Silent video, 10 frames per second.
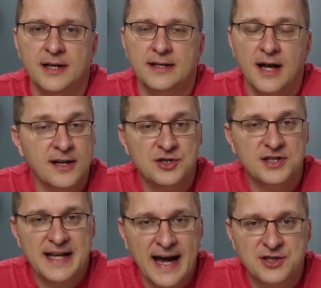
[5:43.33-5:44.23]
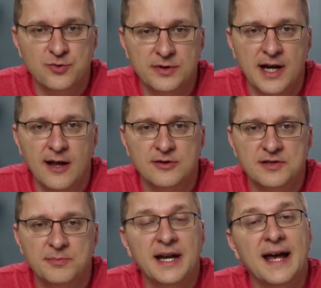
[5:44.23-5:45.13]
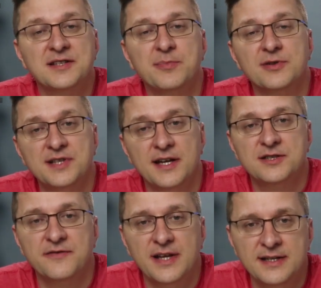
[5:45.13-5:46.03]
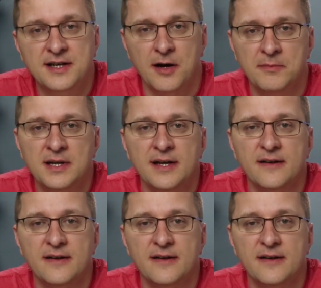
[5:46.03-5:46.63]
Not in just actual dollars, but as a percentage of income.